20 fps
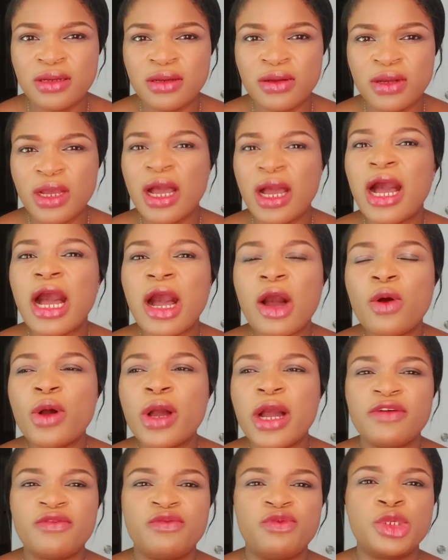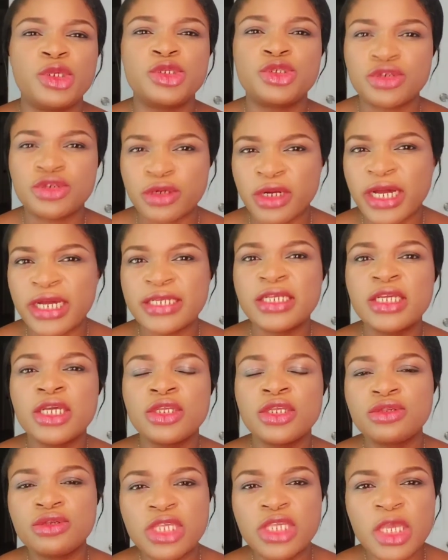How have we tried
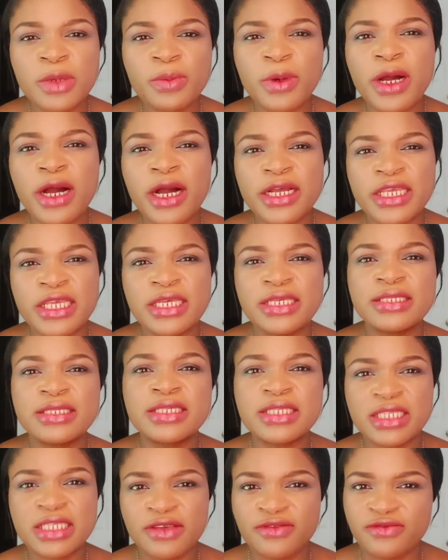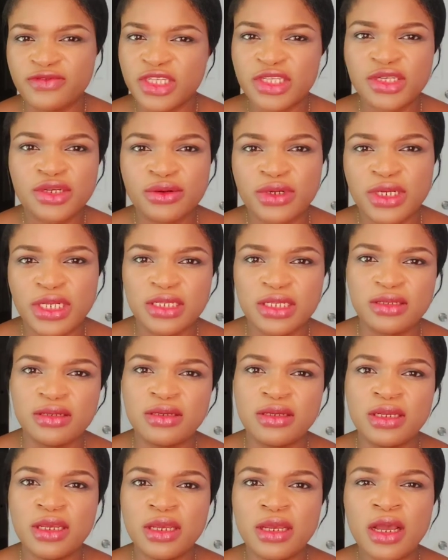to keep our kids safe generally?
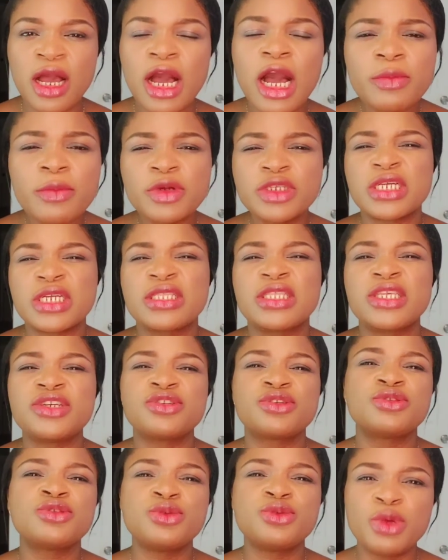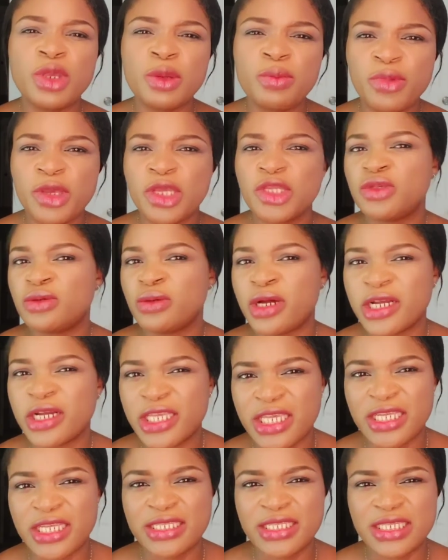How much attention do we pay to our
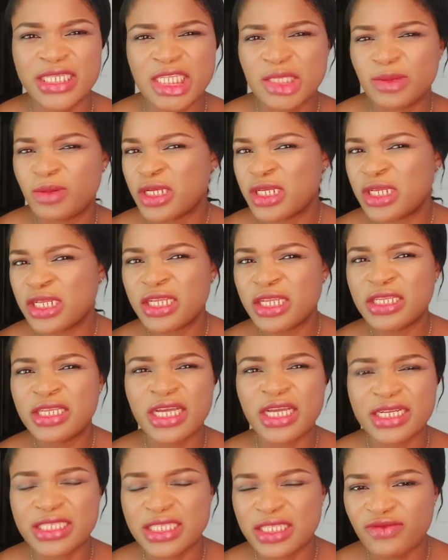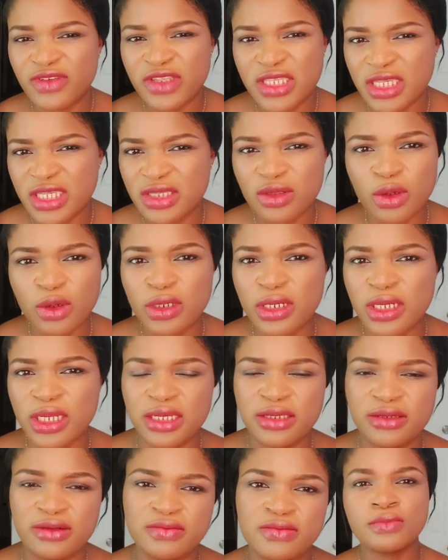kids, especially their activities
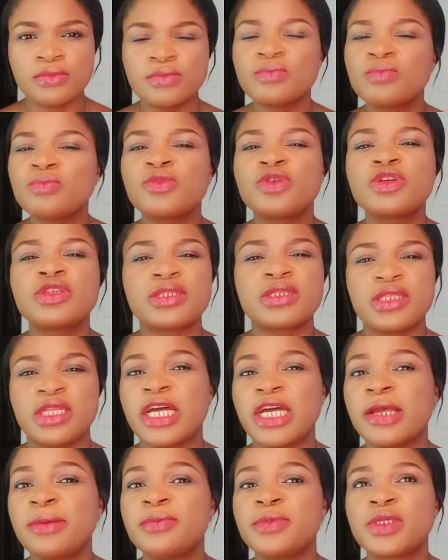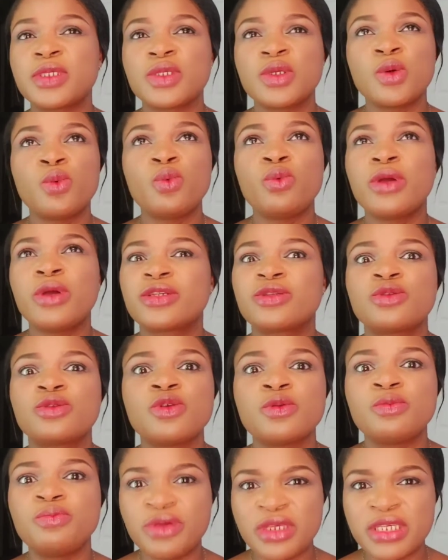online? Most times, we are so
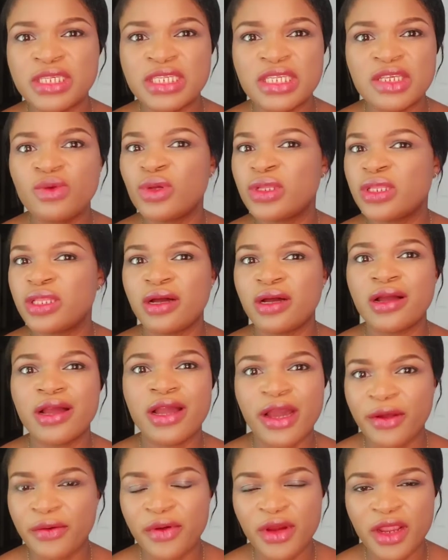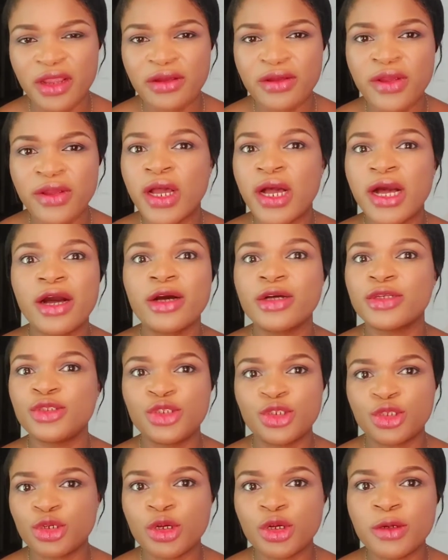busy with our career, our
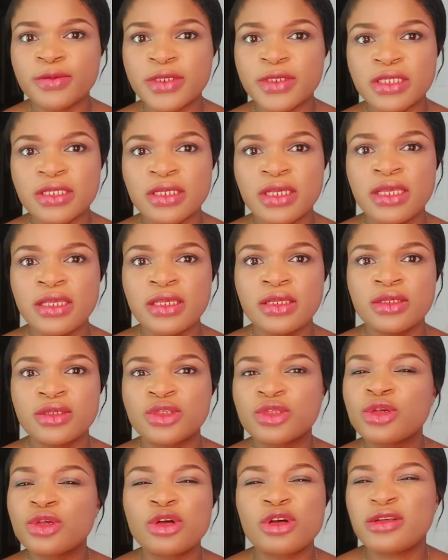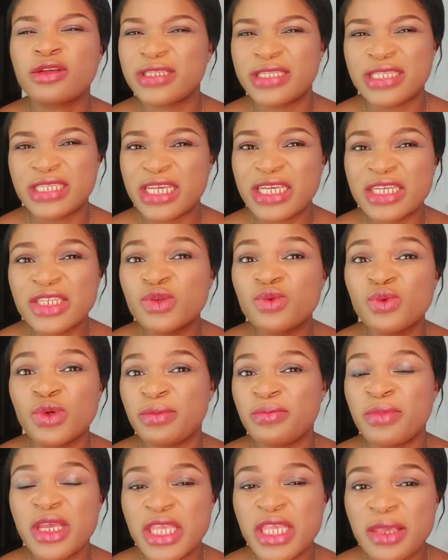jobs, so concerned with
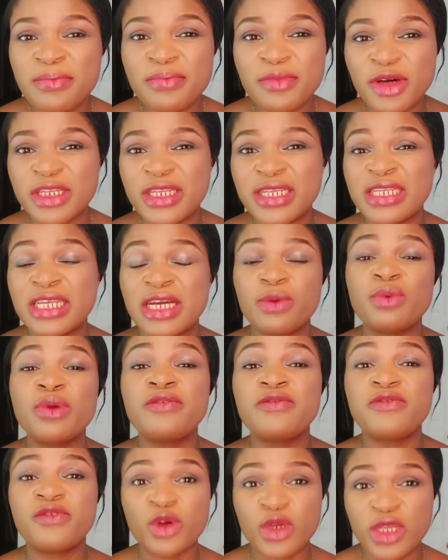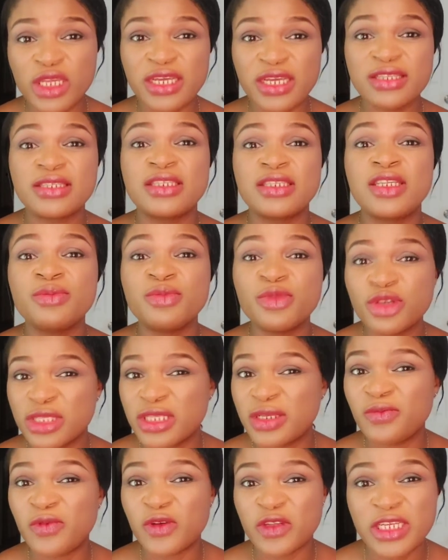making money that we forget the most
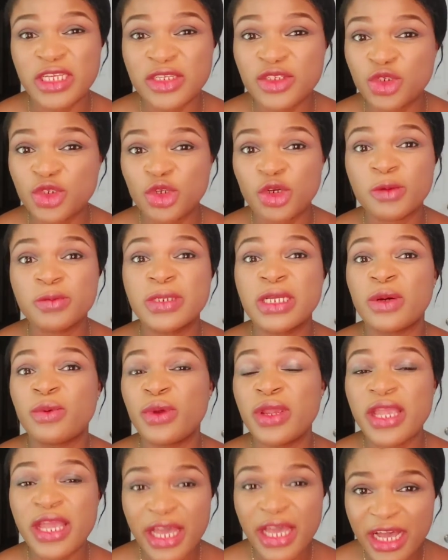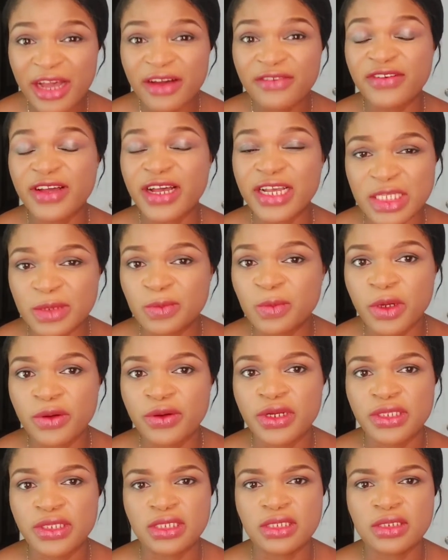important job that we have as
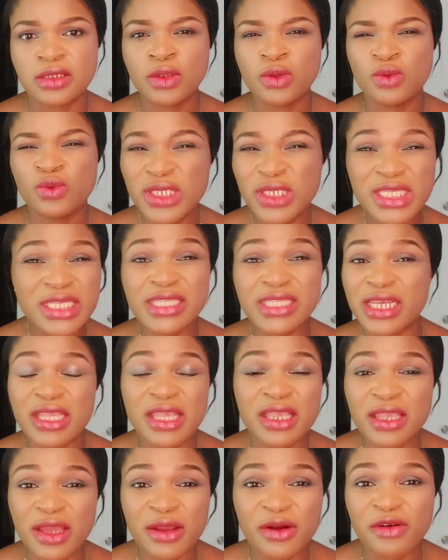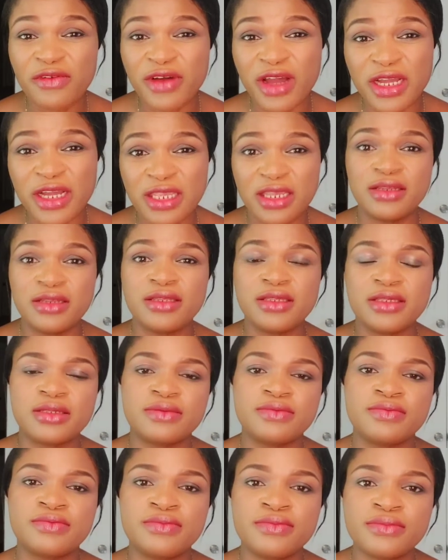parents, which is taking care of our kids.
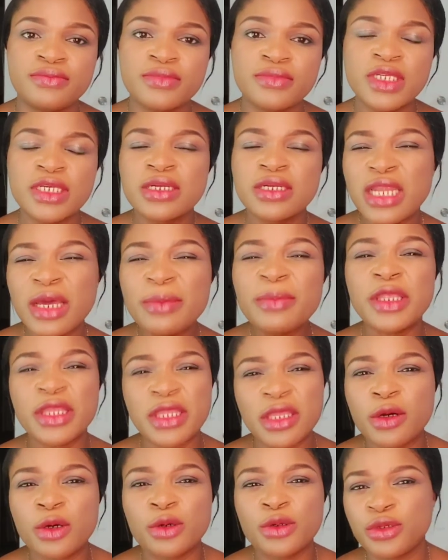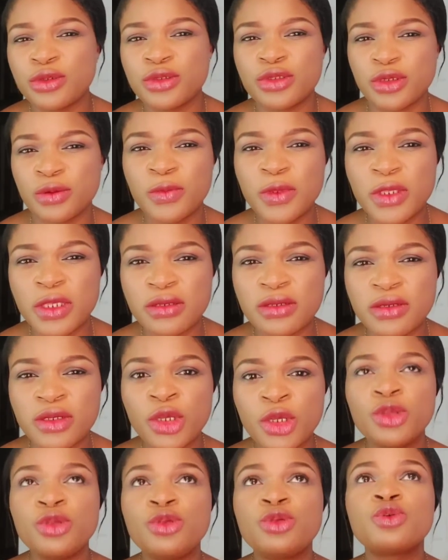Let me tell you something.
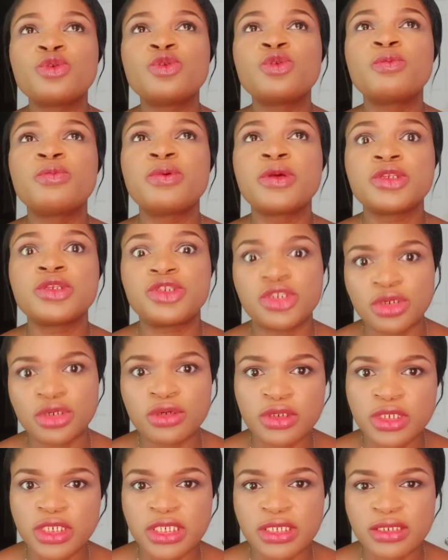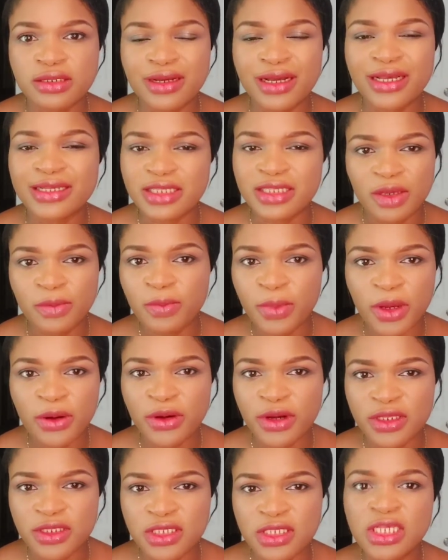You will be judged as a
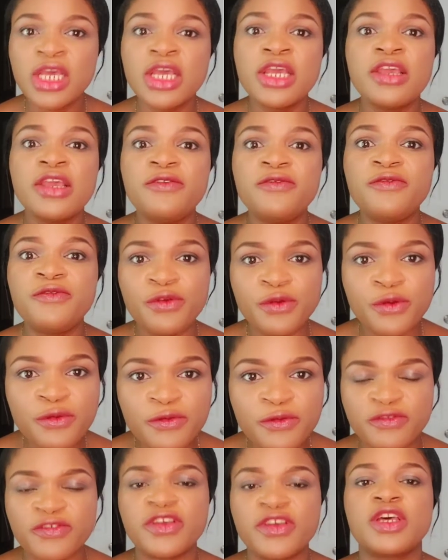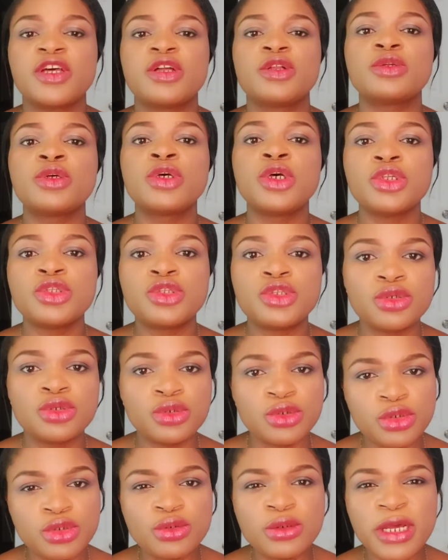parent if you fail to
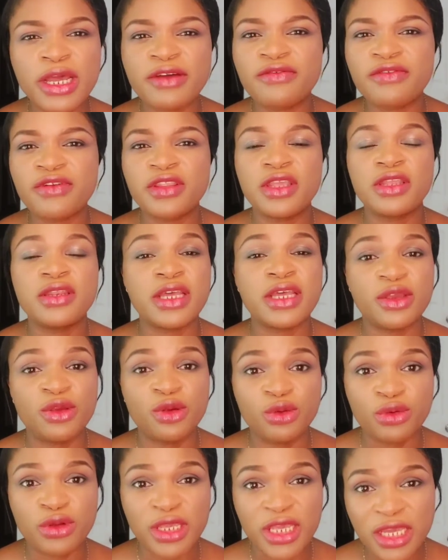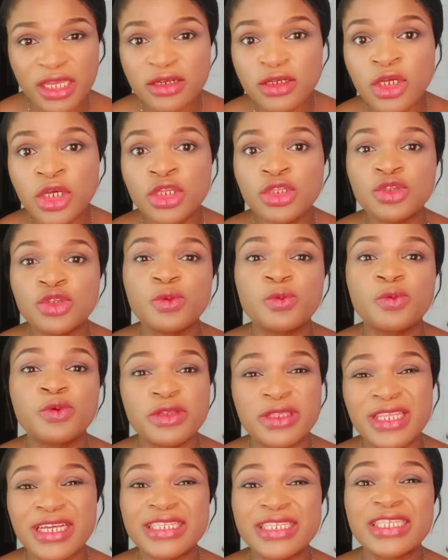do everything that you can to
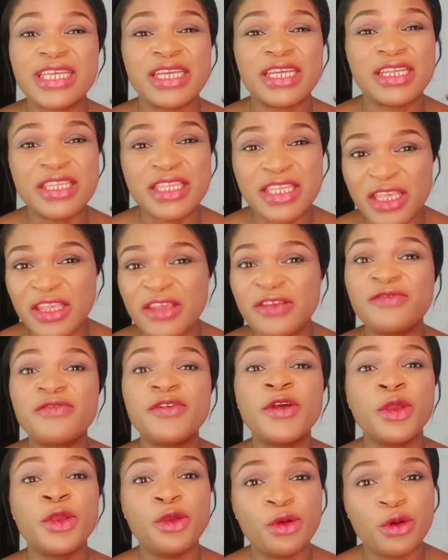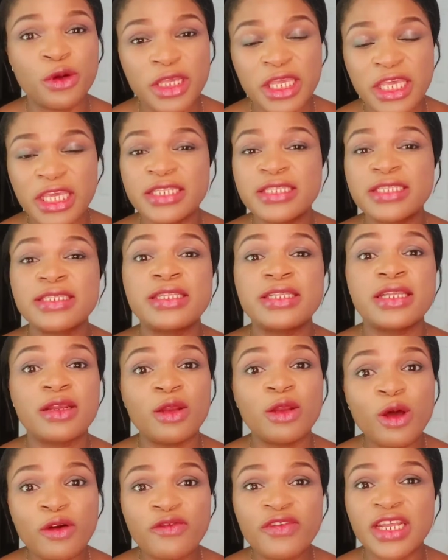protect and give your kids the
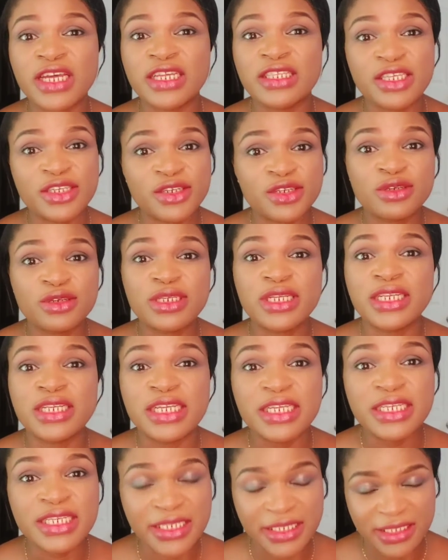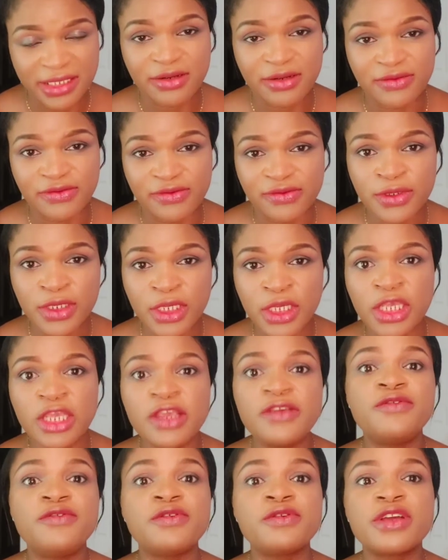love and attention that they deserve.
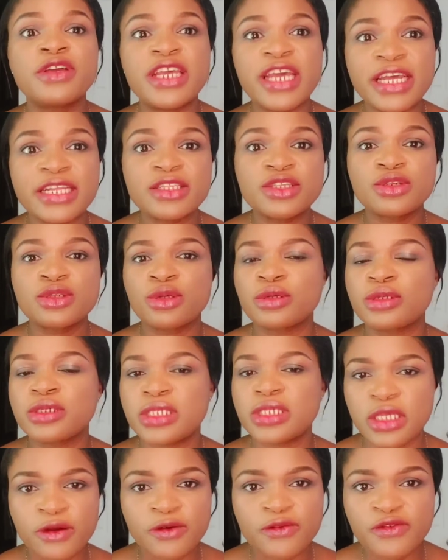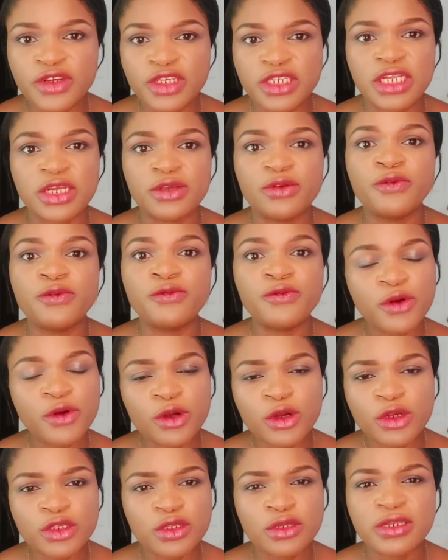If you get so selfish that you
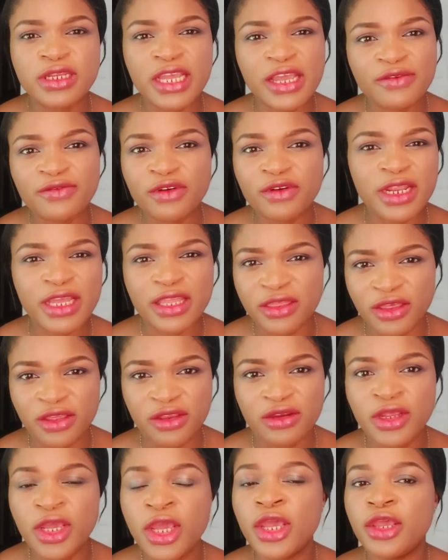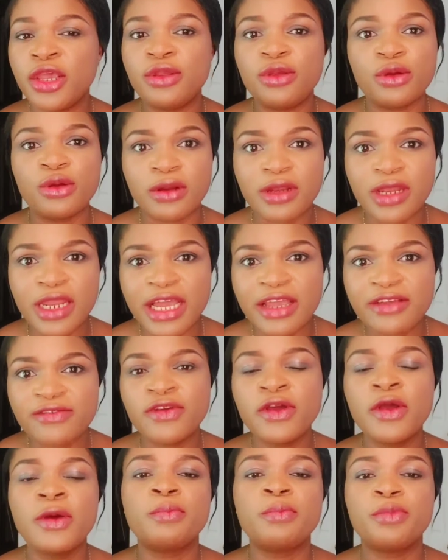focus on every other thing in your life
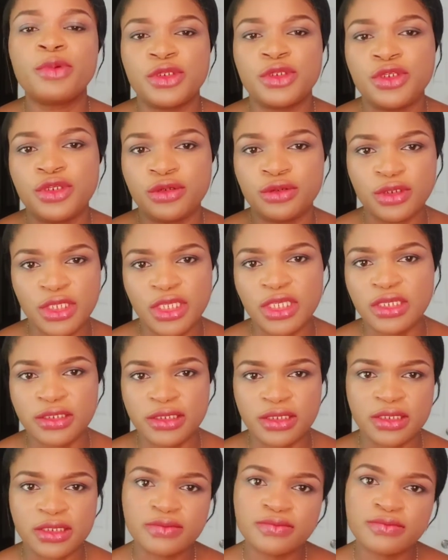but your kids.